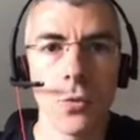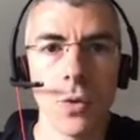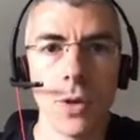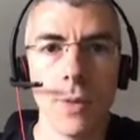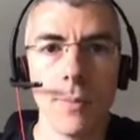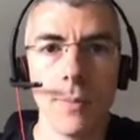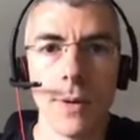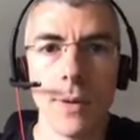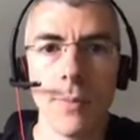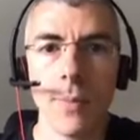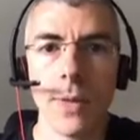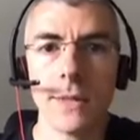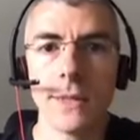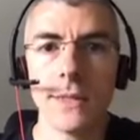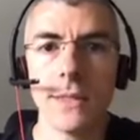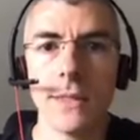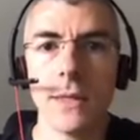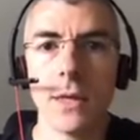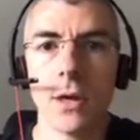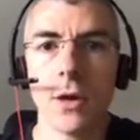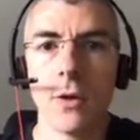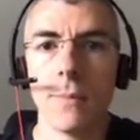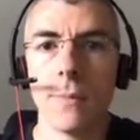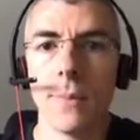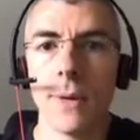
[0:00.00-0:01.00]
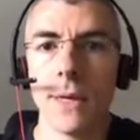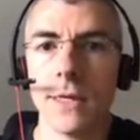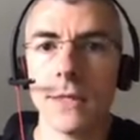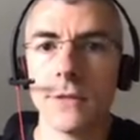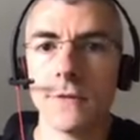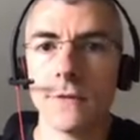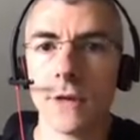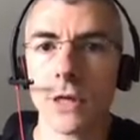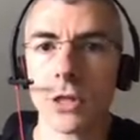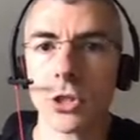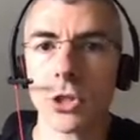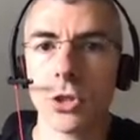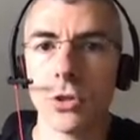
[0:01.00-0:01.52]
We implemented a
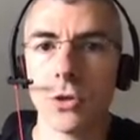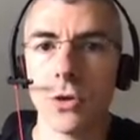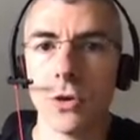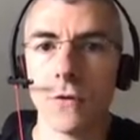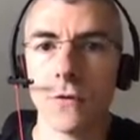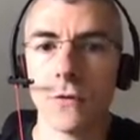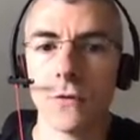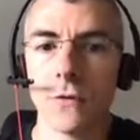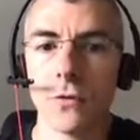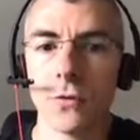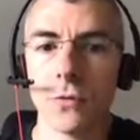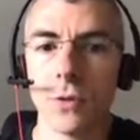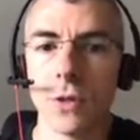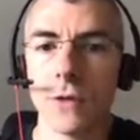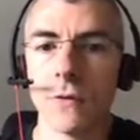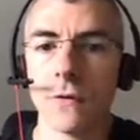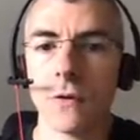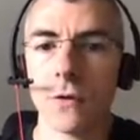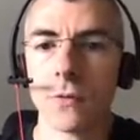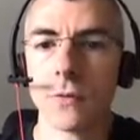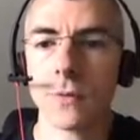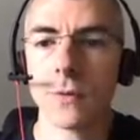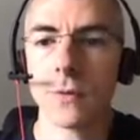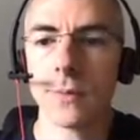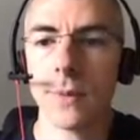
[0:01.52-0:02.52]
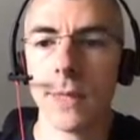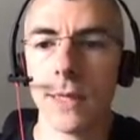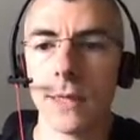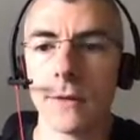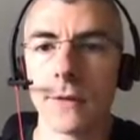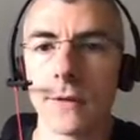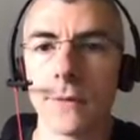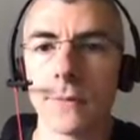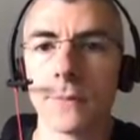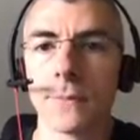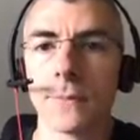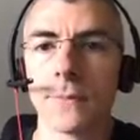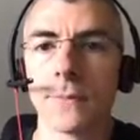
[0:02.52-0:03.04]
base version of
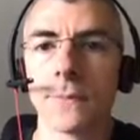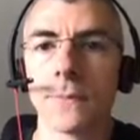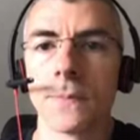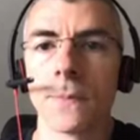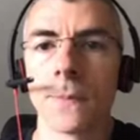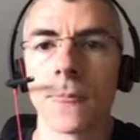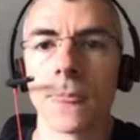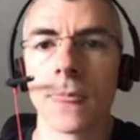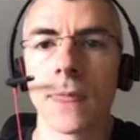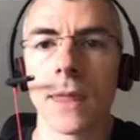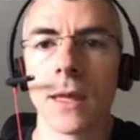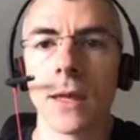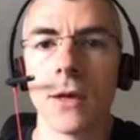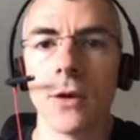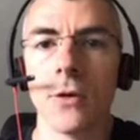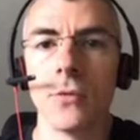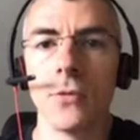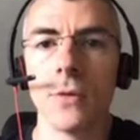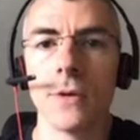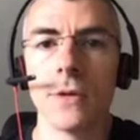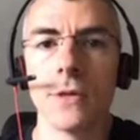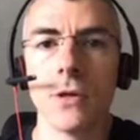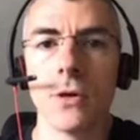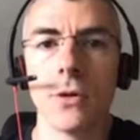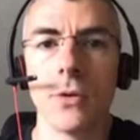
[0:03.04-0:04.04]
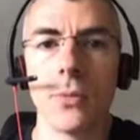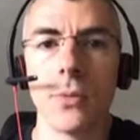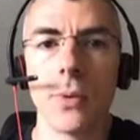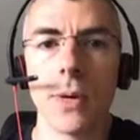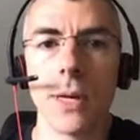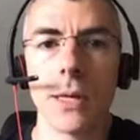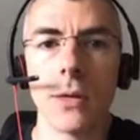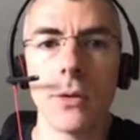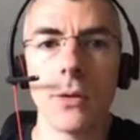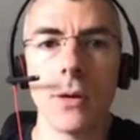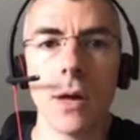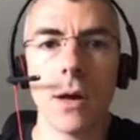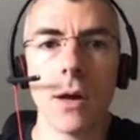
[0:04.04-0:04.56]
UniformSplit with the
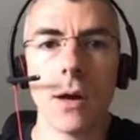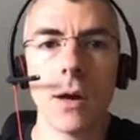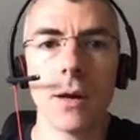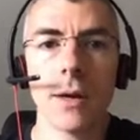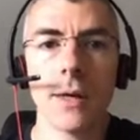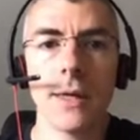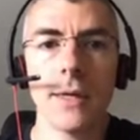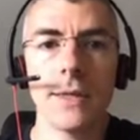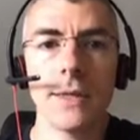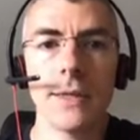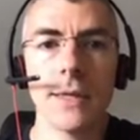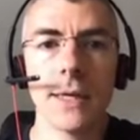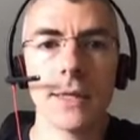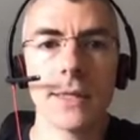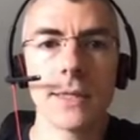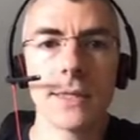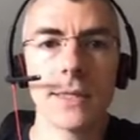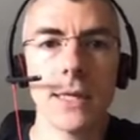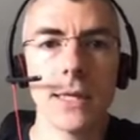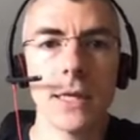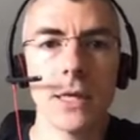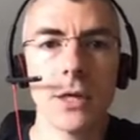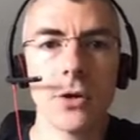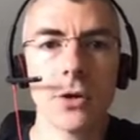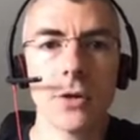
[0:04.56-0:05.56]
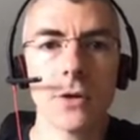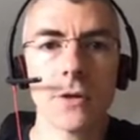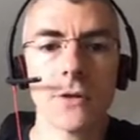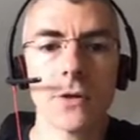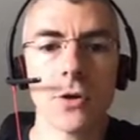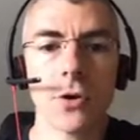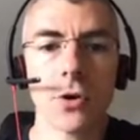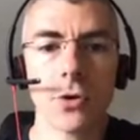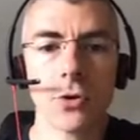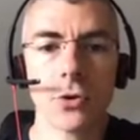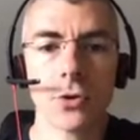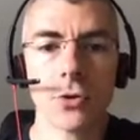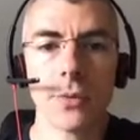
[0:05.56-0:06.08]
regular index layers
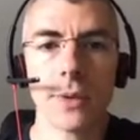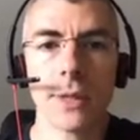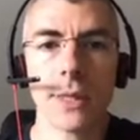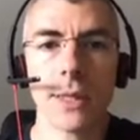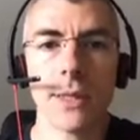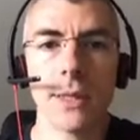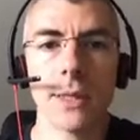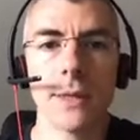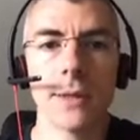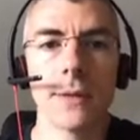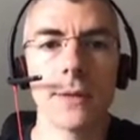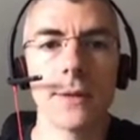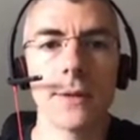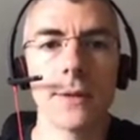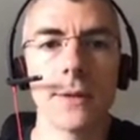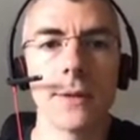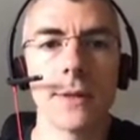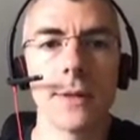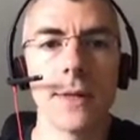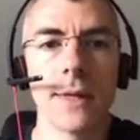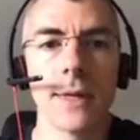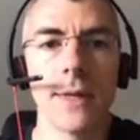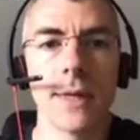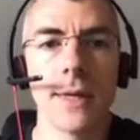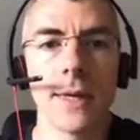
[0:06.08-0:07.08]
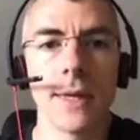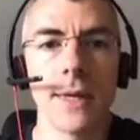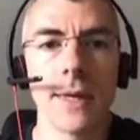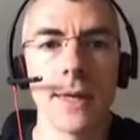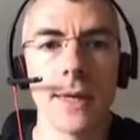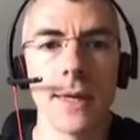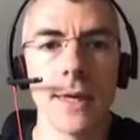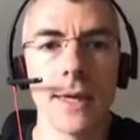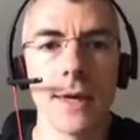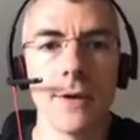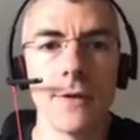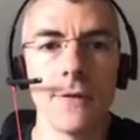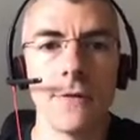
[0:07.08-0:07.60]
ordering,
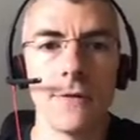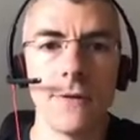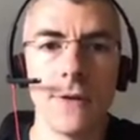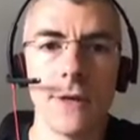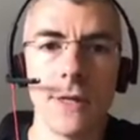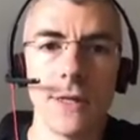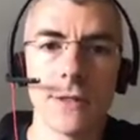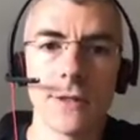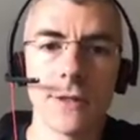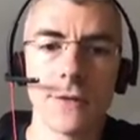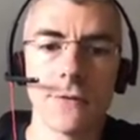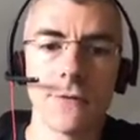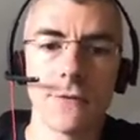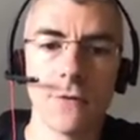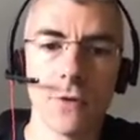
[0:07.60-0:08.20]
fields